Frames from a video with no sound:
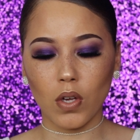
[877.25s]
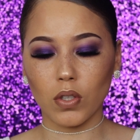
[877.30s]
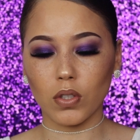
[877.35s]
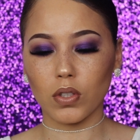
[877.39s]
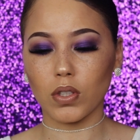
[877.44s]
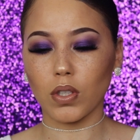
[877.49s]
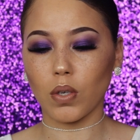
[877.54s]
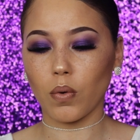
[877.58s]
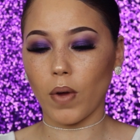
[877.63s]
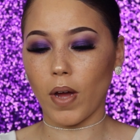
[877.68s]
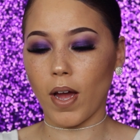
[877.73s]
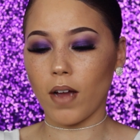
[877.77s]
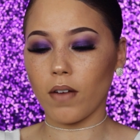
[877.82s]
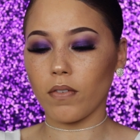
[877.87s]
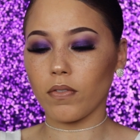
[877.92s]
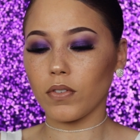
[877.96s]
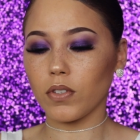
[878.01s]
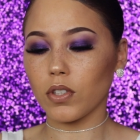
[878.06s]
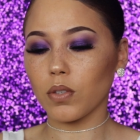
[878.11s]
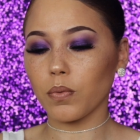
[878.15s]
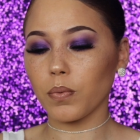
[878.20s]
So
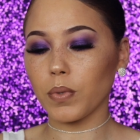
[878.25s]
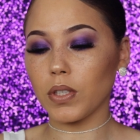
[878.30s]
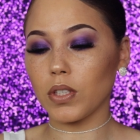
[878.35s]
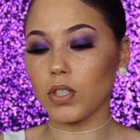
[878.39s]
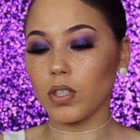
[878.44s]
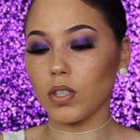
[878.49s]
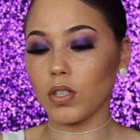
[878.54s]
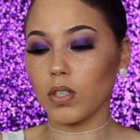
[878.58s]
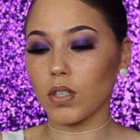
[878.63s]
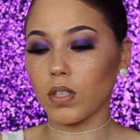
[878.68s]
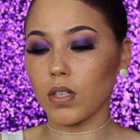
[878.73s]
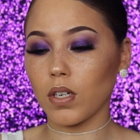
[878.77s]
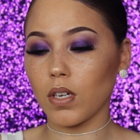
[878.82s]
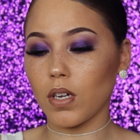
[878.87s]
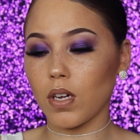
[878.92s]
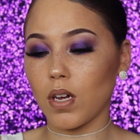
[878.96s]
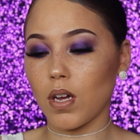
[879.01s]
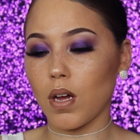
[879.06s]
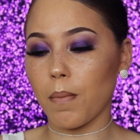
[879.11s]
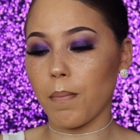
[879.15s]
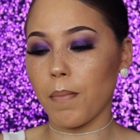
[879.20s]
after we took
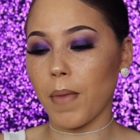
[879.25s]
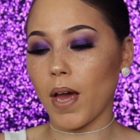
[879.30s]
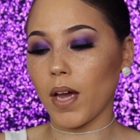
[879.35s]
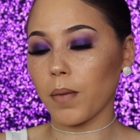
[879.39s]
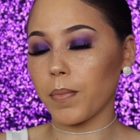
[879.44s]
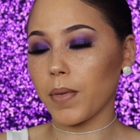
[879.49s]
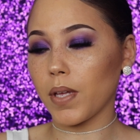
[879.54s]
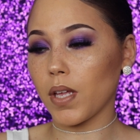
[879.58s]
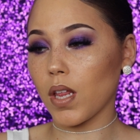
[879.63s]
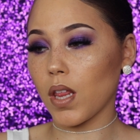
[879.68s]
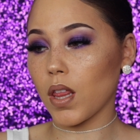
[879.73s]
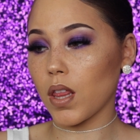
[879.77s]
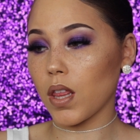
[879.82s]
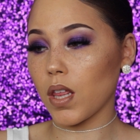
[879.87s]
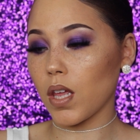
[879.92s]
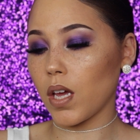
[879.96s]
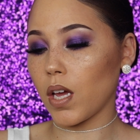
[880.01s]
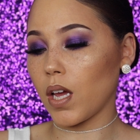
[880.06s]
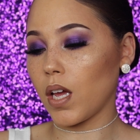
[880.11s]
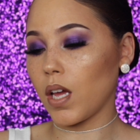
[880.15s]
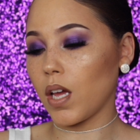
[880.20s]
MAC Myth
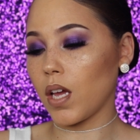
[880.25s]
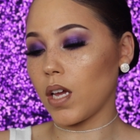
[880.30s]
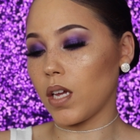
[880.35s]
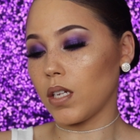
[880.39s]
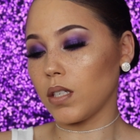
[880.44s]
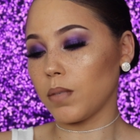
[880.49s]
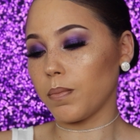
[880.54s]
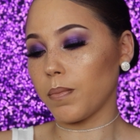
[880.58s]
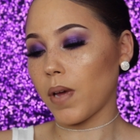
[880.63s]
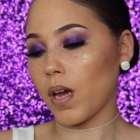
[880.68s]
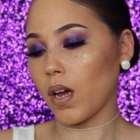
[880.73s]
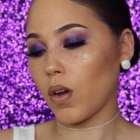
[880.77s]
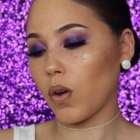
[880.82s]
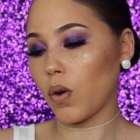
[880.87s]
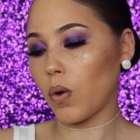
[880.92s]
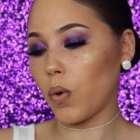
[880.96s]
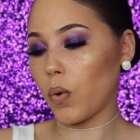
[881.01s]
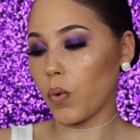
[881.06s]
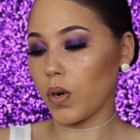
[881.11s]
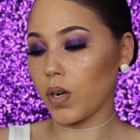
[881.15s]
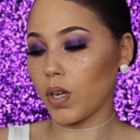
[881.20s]
and MAC
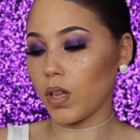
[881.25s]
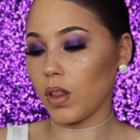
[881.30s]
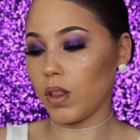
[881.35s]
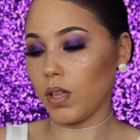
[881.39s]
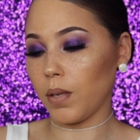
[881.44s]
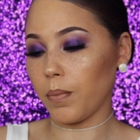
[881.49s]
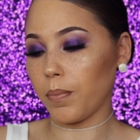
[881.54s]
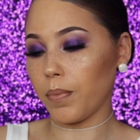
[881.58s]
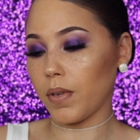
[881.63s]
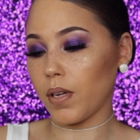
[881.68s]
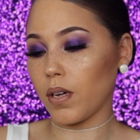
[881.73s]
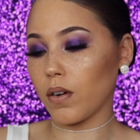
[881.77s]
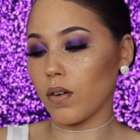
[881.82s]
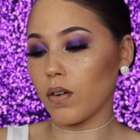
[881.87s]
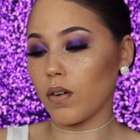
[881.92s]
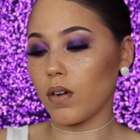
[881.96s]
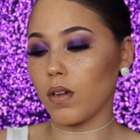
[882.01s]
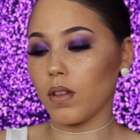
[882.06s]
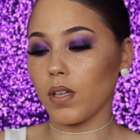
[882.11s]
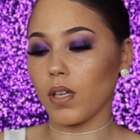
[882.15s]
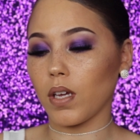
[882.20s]
Cork lip liner
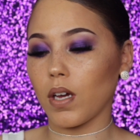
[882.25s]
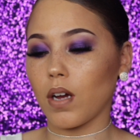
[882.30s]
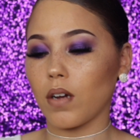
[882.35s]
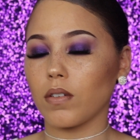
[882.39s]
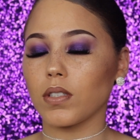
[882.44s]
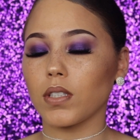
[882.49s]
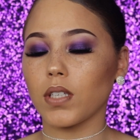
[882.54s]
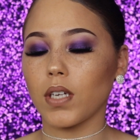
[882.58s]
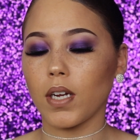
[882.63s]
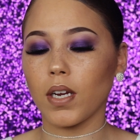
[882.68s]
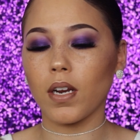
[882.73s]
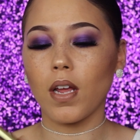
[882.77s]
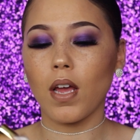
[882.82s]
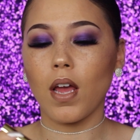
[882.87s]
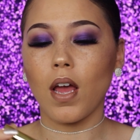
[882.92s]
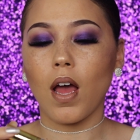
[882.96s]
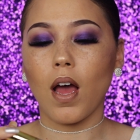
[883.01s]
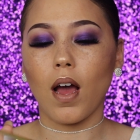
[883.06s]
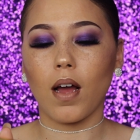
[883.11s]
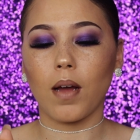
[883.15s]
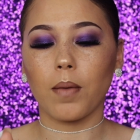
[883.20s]
on the outside,
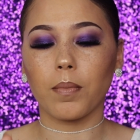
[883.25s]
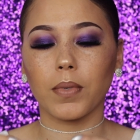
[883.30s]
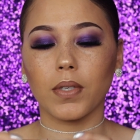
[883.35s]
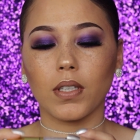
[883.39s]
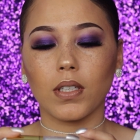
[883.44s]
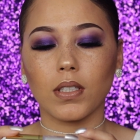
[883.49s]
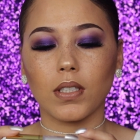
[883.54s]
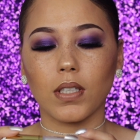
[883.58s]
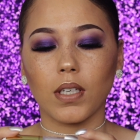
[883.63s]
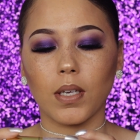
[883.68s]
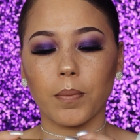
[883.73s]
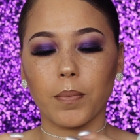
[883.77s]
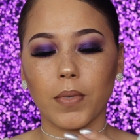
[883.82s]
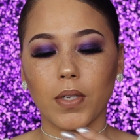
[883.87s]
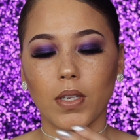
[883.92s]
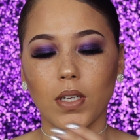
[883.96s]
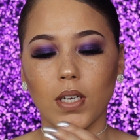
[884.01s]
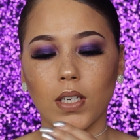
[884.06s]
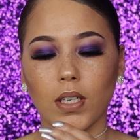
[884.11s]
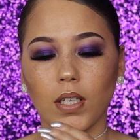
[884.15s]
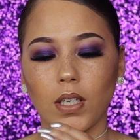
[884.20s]
I'm going to take
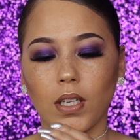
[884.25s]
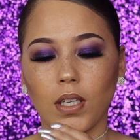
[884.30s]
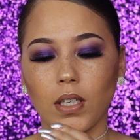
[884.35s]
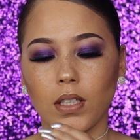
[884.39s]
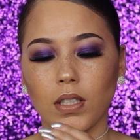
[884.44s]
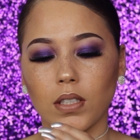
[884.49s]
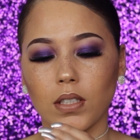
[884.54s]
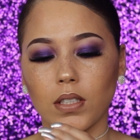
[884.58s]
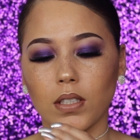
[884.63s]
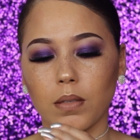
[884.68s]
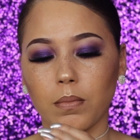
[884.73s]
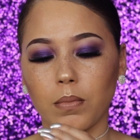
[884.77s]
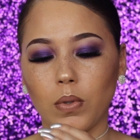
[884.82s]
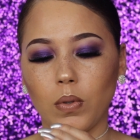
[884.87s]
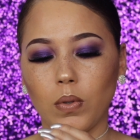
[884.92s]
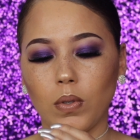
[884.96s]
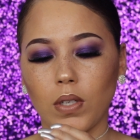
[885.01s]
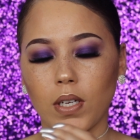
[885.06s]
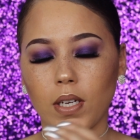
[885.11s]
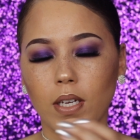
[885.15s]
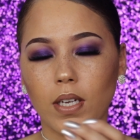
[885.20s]
Milani's
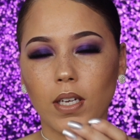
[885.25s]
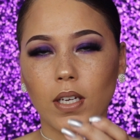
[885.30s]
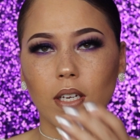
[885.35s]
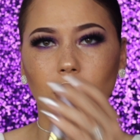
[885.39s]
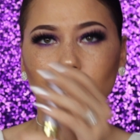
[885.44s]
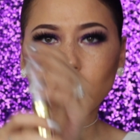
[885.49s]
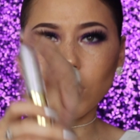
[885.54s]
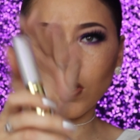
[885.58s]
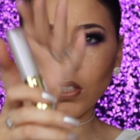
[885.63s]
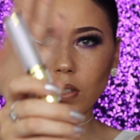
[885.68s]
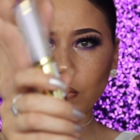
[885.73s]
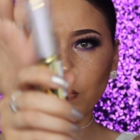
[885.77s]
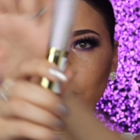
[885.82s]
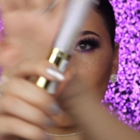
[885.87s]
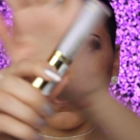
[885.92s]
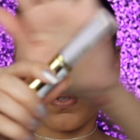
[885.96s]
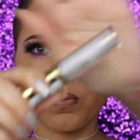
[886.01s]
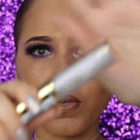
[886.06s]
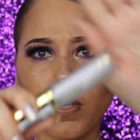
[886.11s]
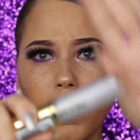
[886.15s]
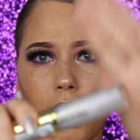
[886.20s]
Moonlight. It's just
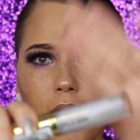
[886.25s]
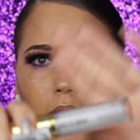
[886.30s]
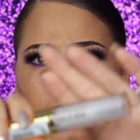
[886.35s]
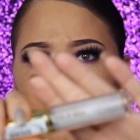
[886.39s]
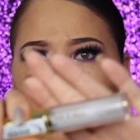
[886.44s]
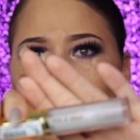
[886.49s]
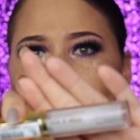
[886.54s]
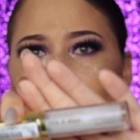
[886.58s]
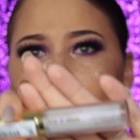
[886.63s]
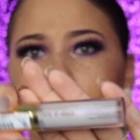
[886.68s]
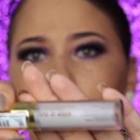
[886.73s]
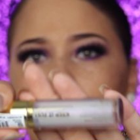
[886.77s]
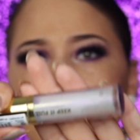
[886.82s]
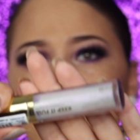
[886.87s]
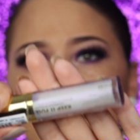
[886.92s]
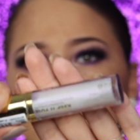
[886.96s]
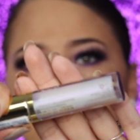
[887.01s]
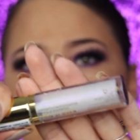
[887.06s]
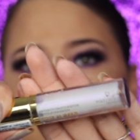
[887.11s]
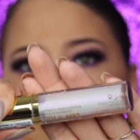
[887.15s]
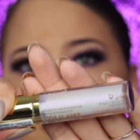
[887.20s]
just a
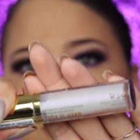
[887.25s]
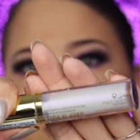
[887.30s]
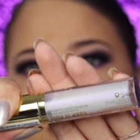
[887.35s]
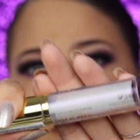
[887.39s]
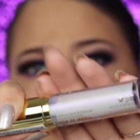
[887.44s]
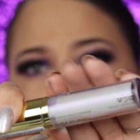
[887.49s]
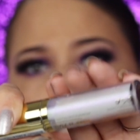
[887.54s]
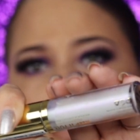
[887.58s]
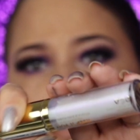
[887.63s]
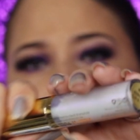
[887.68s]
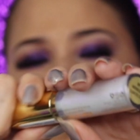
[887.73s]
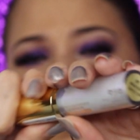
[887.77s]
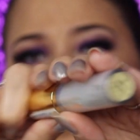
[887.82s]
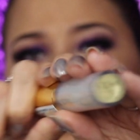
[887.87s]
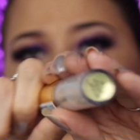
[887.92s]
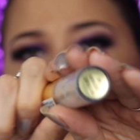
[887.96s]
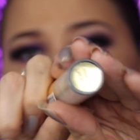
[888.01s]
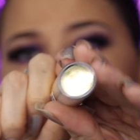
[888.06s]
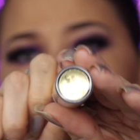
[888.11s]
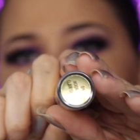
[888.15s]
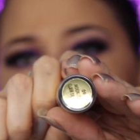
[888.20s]
gloss I picked up at the
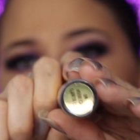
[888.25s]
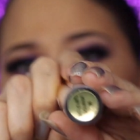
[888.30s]
store